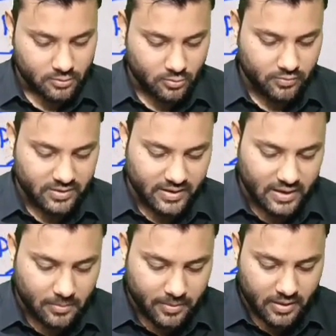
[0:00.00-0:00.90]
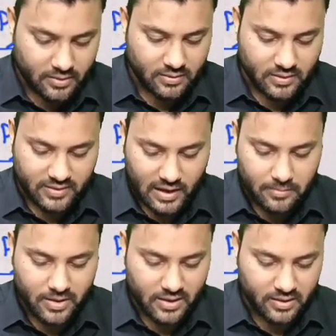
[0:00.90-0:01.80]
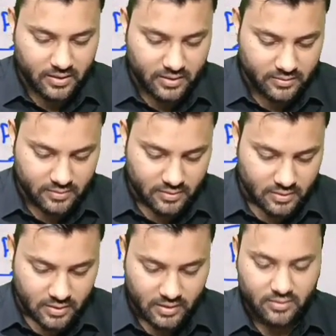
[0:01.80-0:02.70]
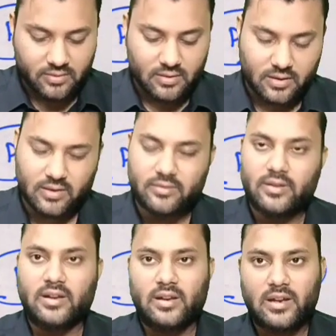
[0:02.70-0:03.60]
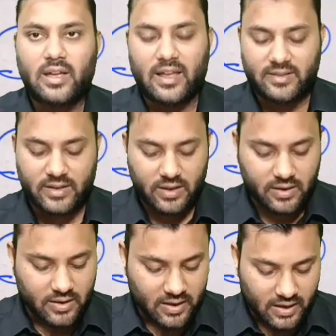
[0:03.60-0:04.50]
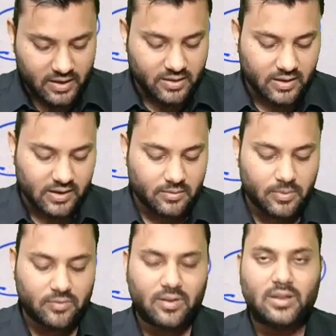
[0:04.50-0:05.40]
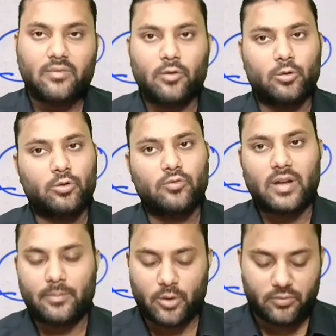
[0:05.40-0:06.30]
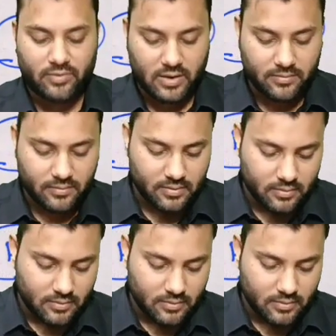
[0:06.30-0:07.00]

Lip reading: So vaginal pH in the childbearing age is generally acidic, and it range between the 4 to 5.5